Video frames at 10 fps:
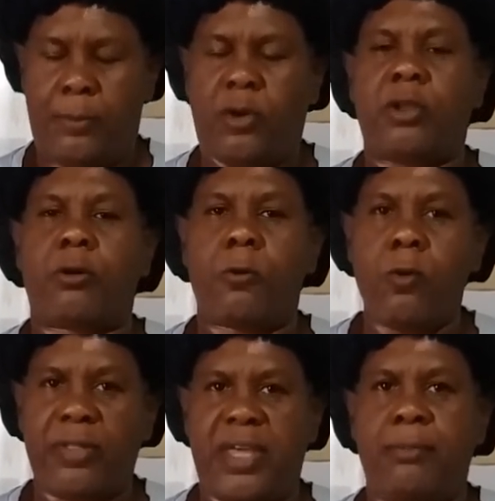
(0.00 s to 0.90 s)
I'm going to
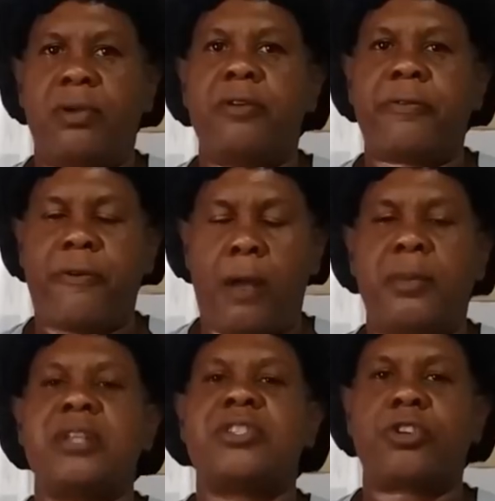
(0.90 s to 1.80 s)
cook them
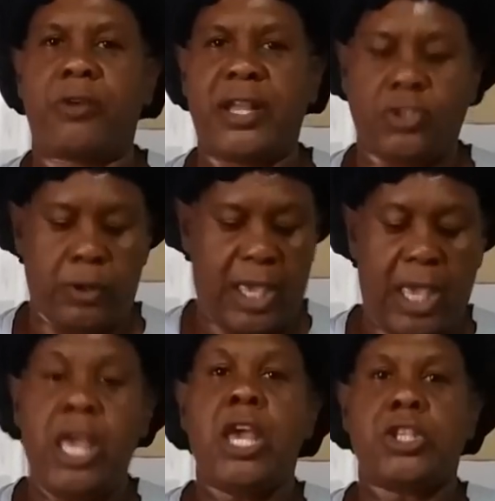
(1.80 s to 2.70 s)
from scratch.
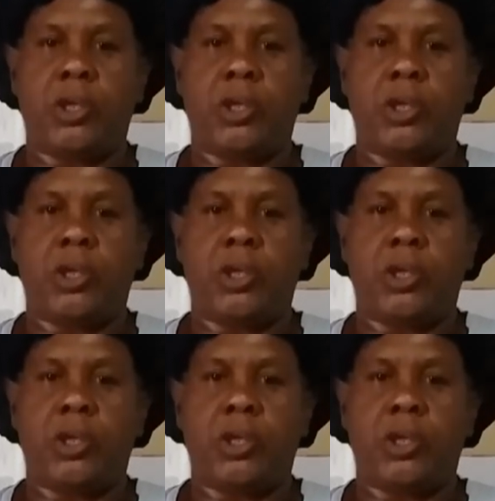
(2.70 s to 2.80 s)
Okay?